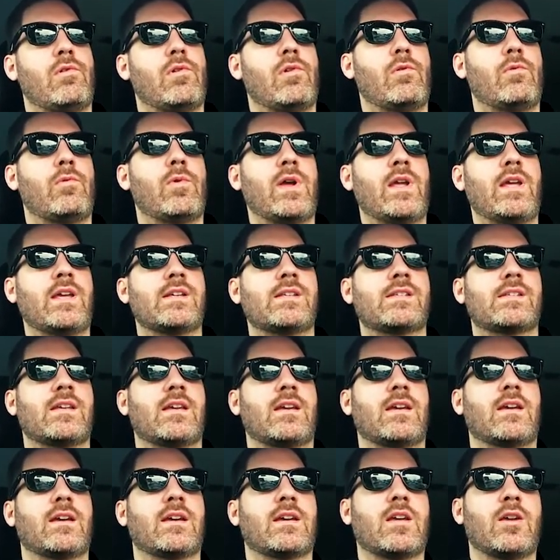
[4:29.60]
we as
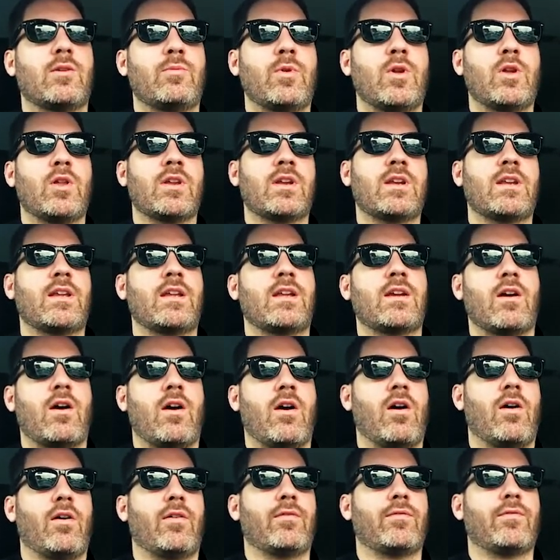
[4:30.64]
a community
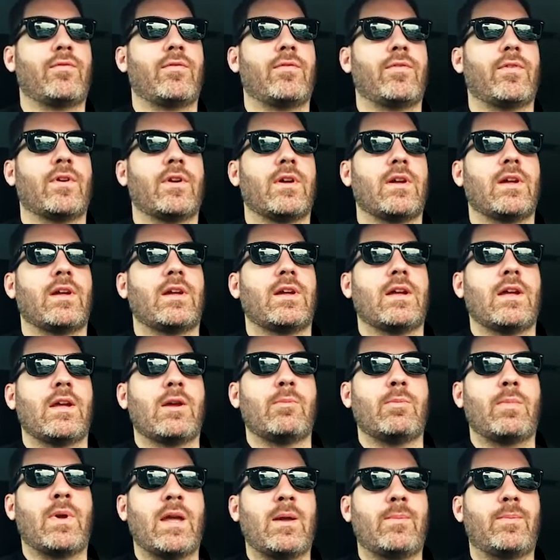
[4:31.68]
of
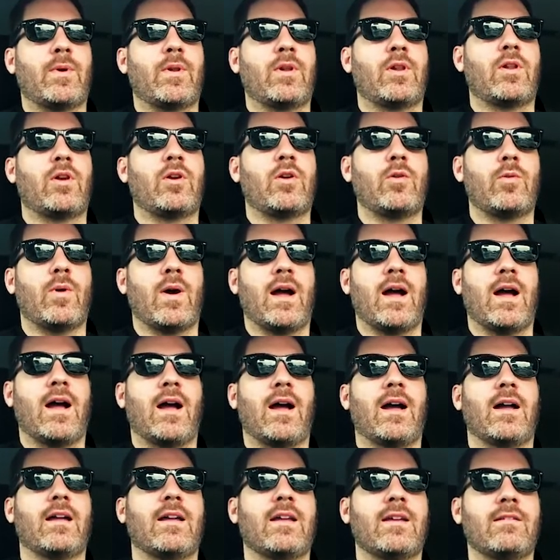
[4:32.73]
people who
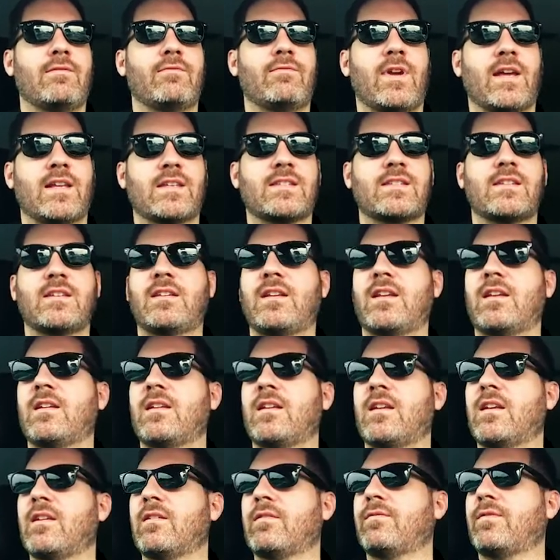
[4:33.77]
are invested
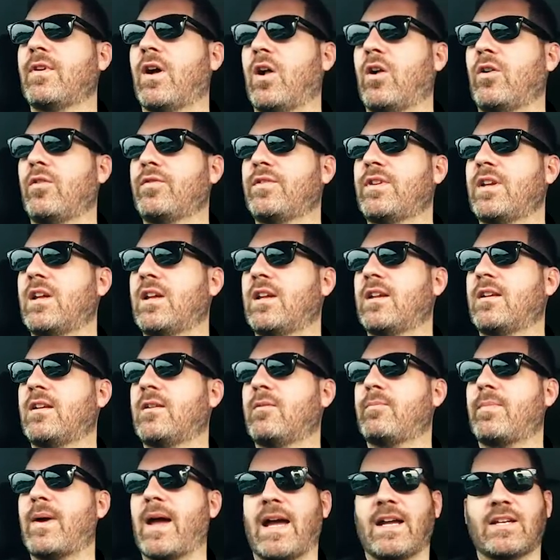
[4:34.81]
in, involved in,
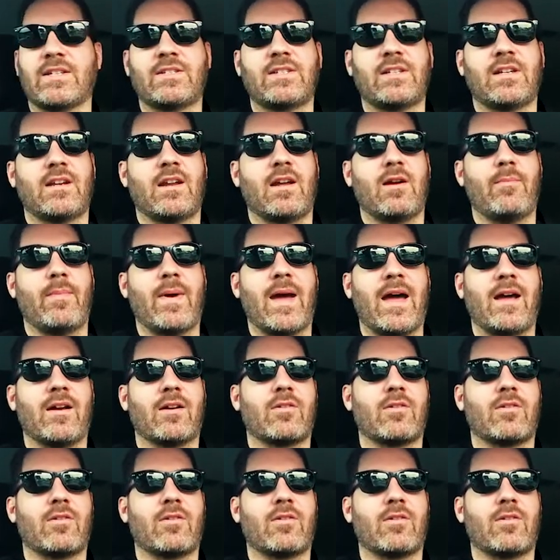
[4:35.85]
passionate about